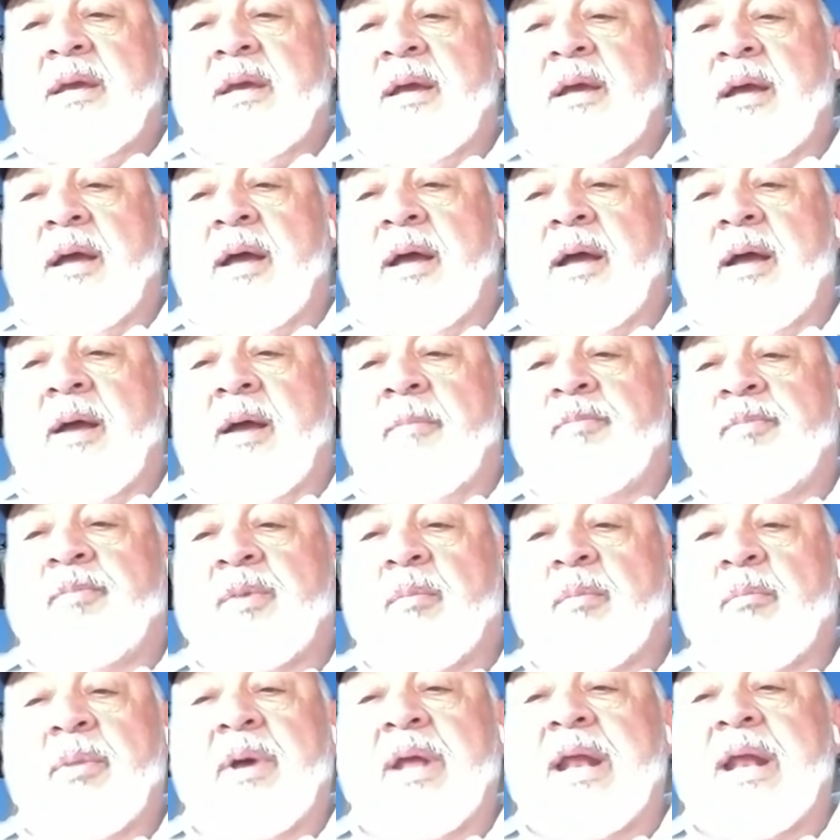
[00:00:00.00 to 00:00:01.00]
Um,
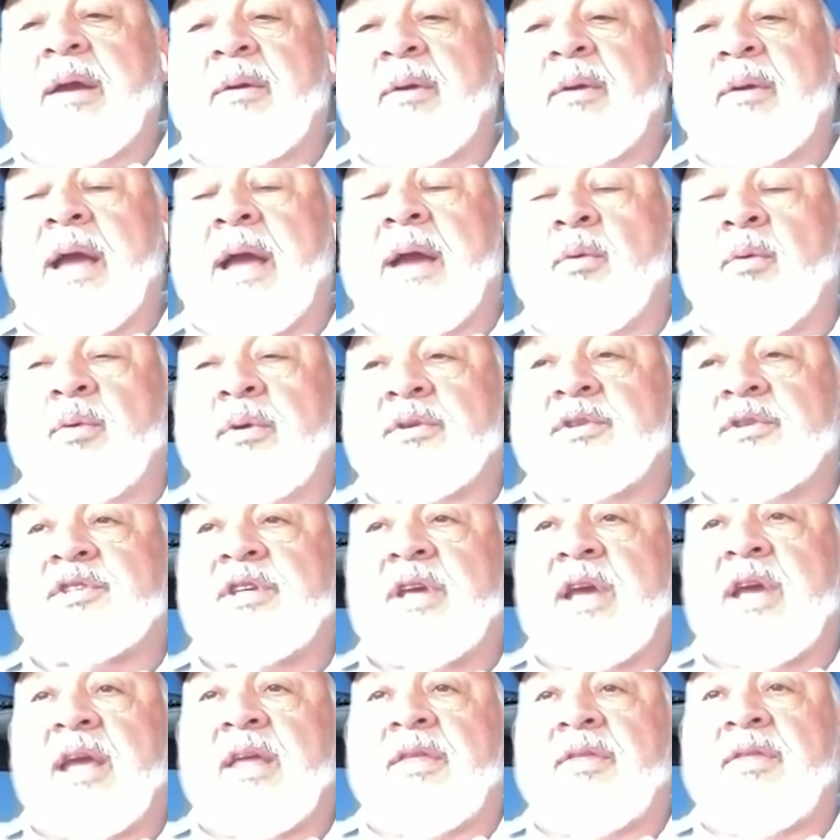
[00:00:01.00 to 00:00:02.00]
but I, I will
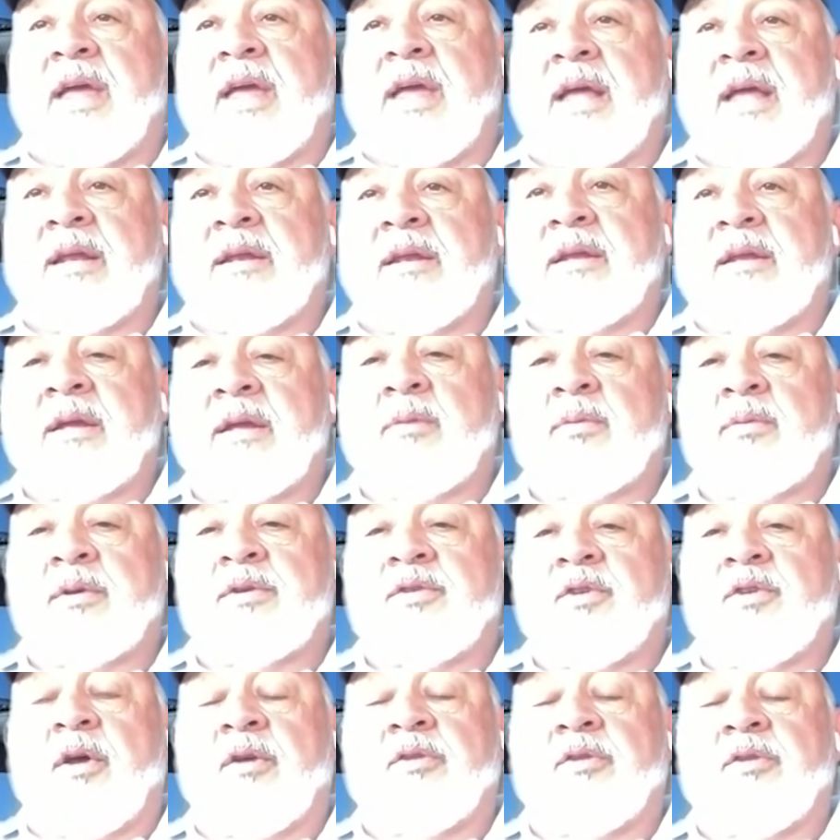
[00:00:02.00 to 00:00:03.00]
say that it
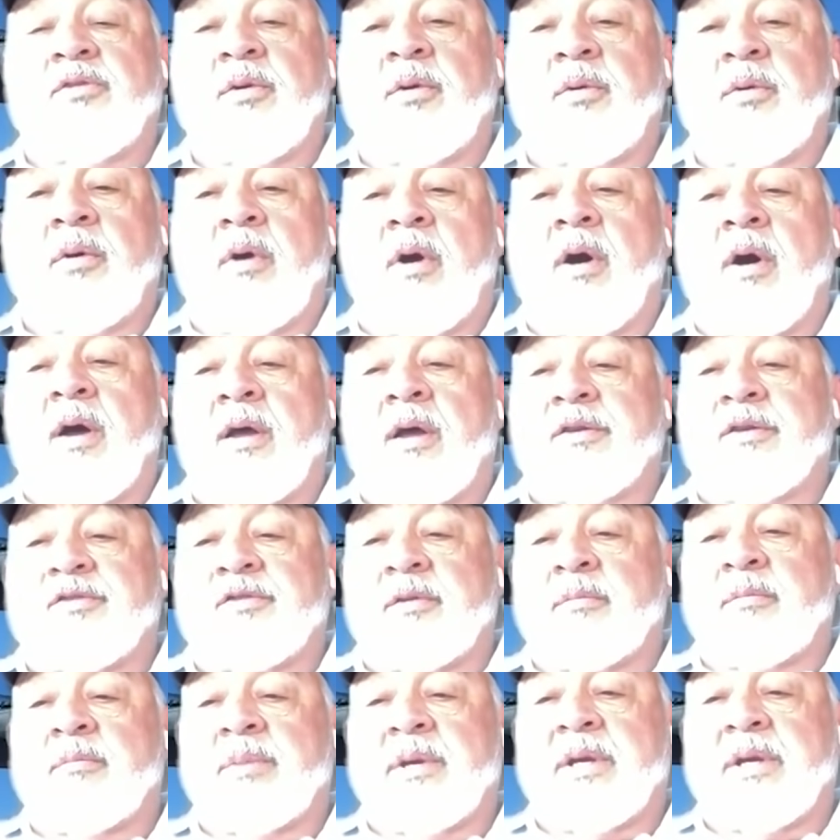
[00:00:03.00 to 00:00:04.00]
was also
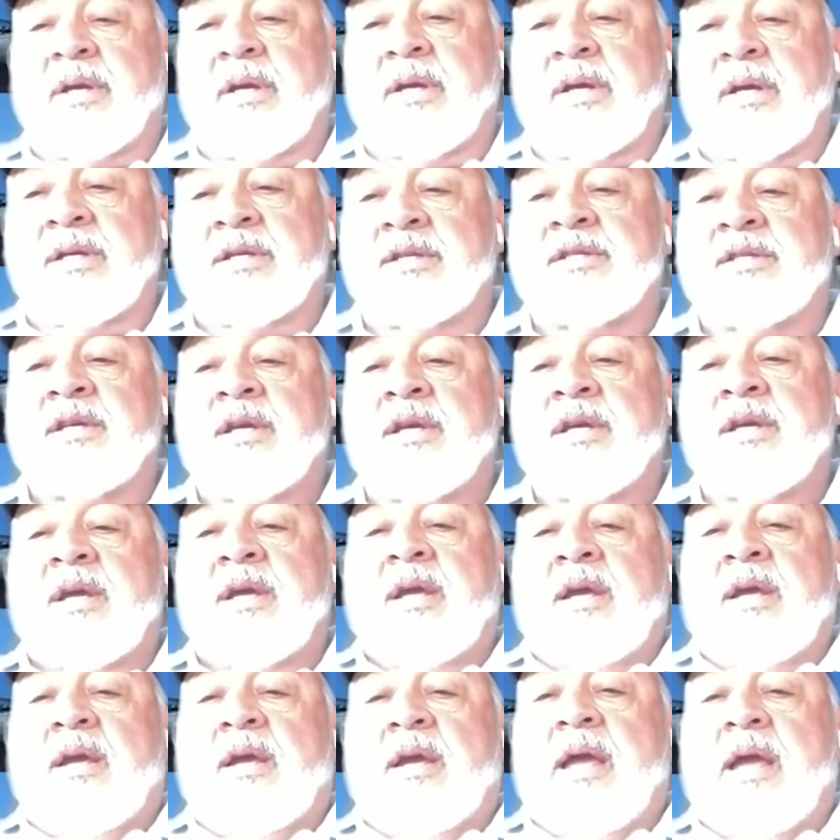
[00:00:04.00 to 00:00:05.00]
awesome because
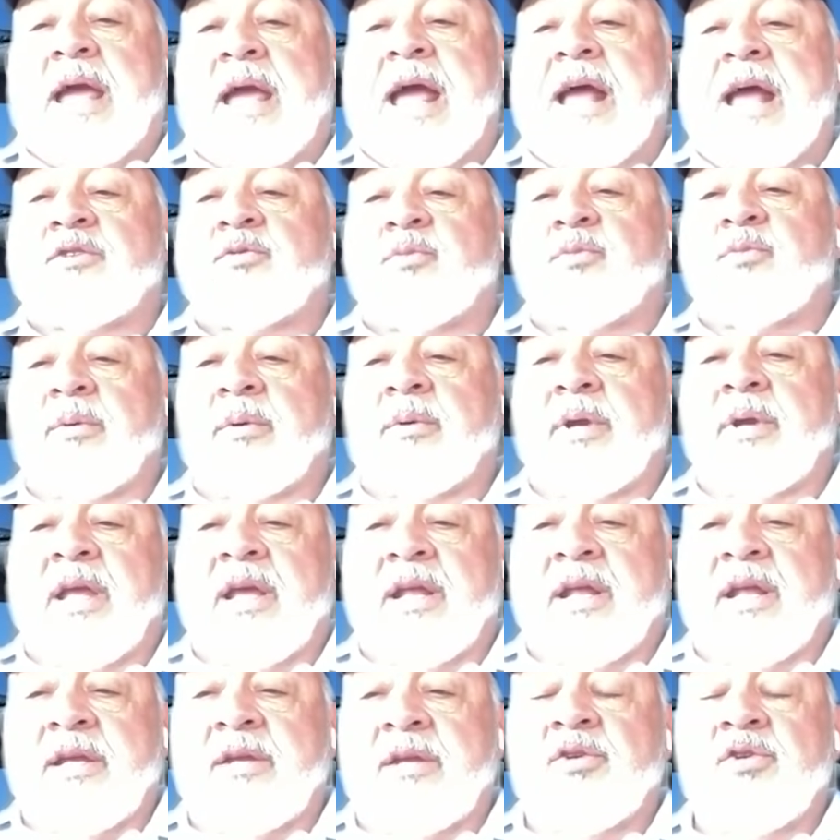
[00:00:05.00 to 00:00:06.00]
as we were
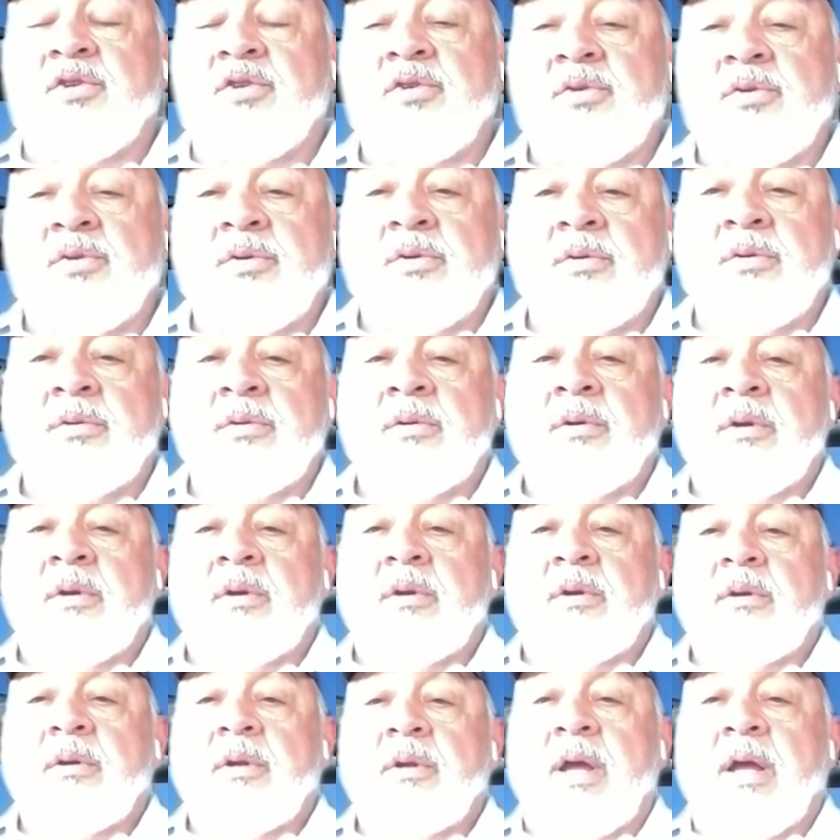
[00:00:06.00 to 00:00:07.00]
getting new,
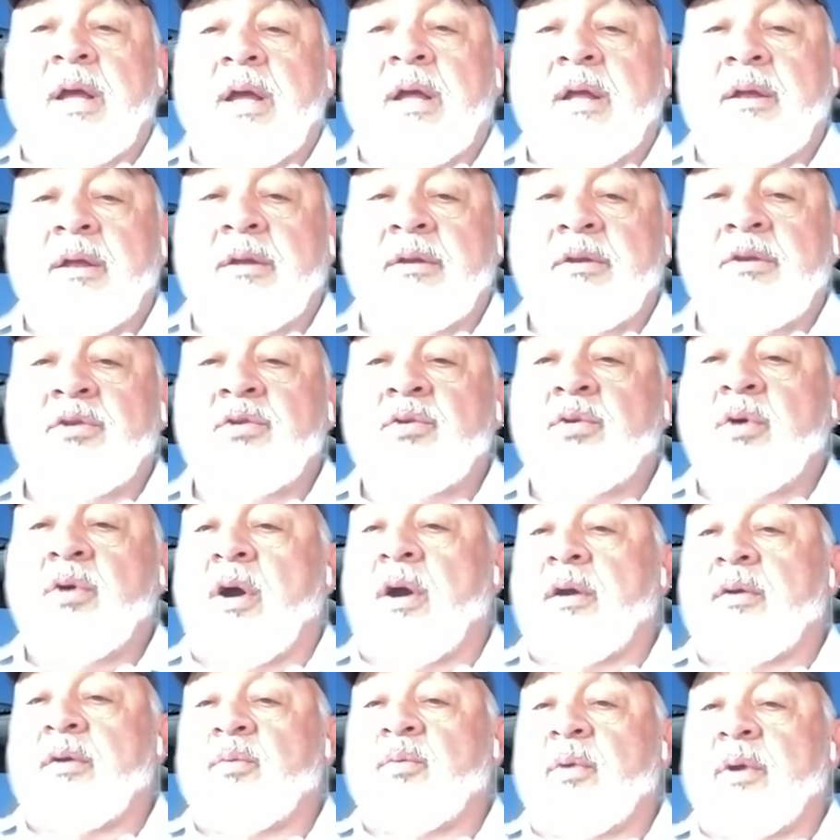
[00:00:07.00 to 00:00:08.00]
uh, new
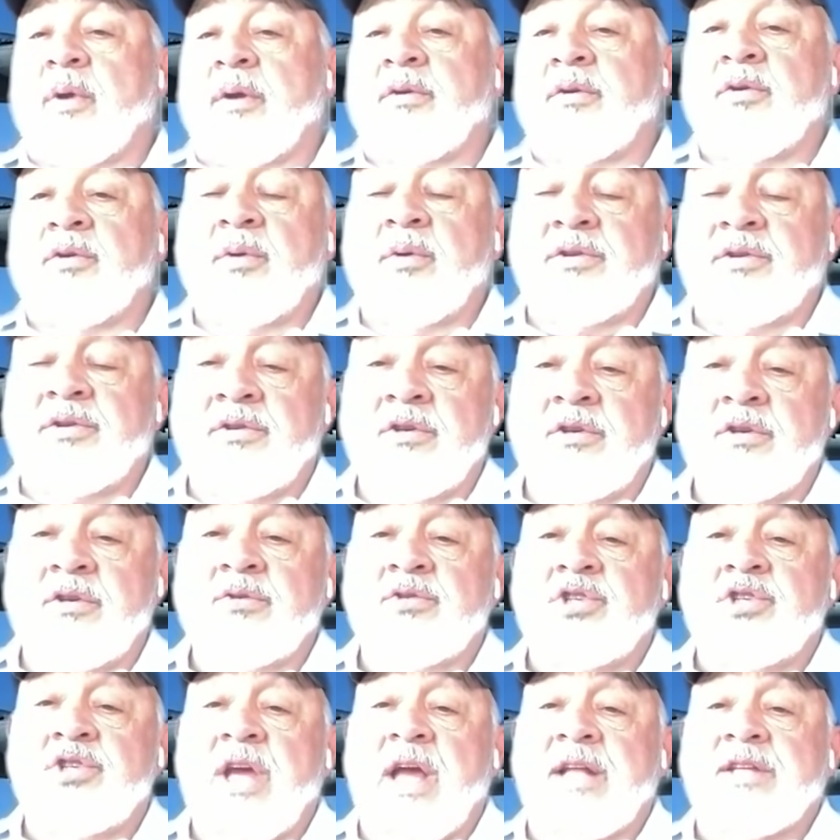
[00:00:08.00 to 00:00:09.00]
hardware, new, new
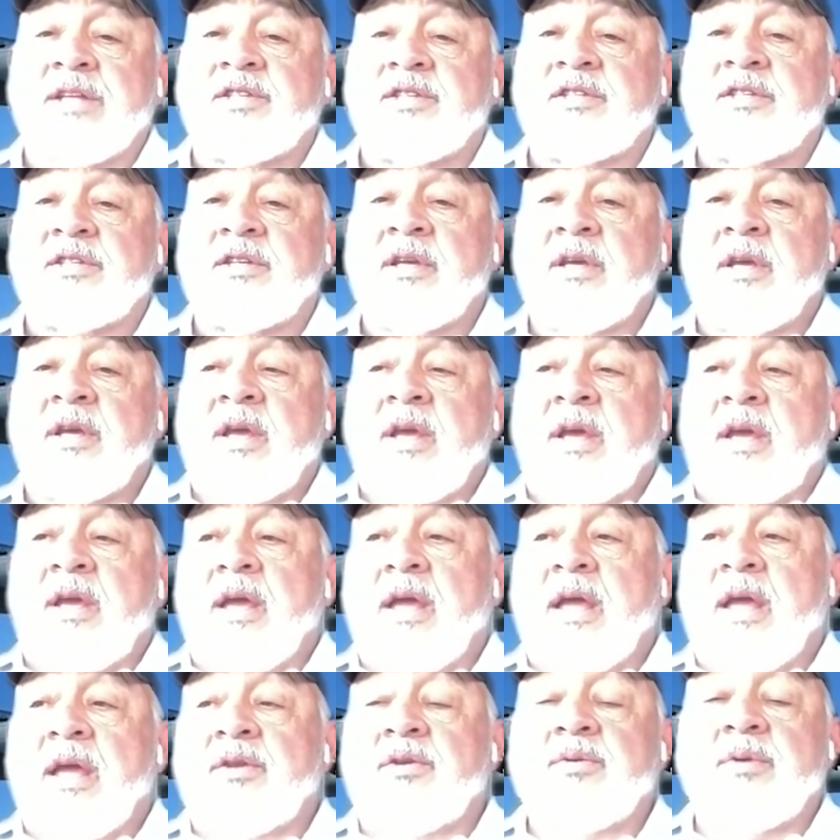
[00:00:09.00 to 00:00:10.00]
jets,
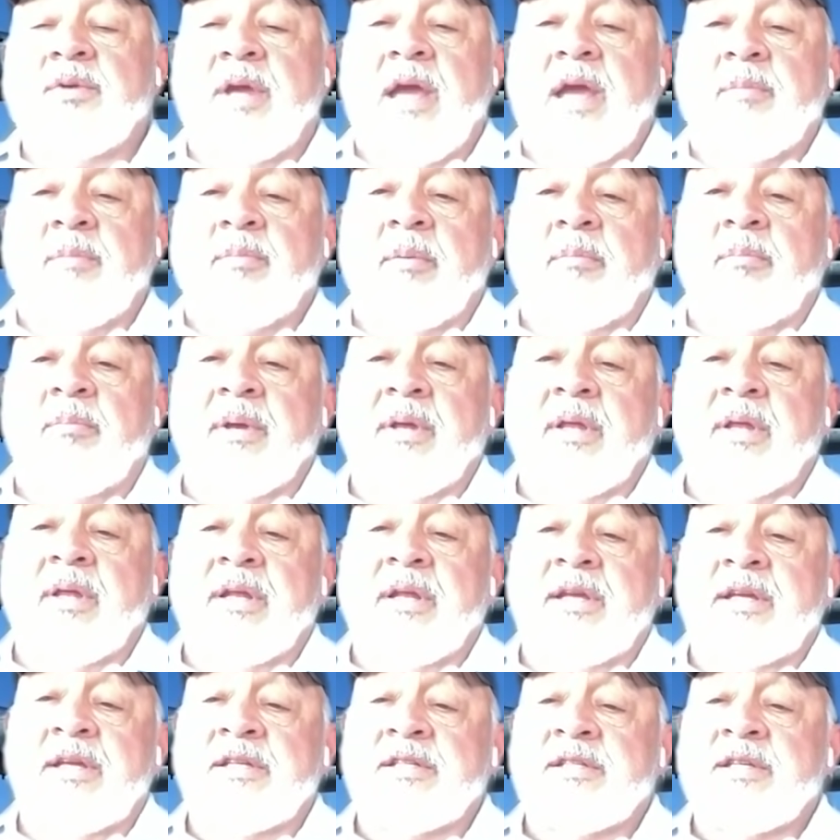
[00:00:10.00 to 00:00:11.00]
and new
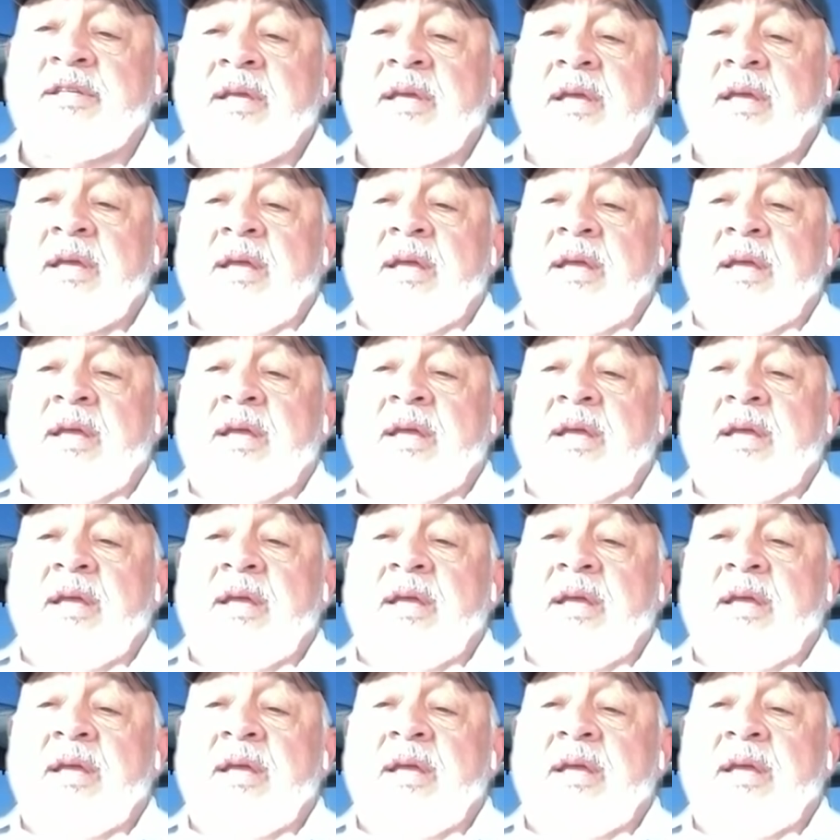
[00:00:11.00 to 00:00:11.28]
capabilities,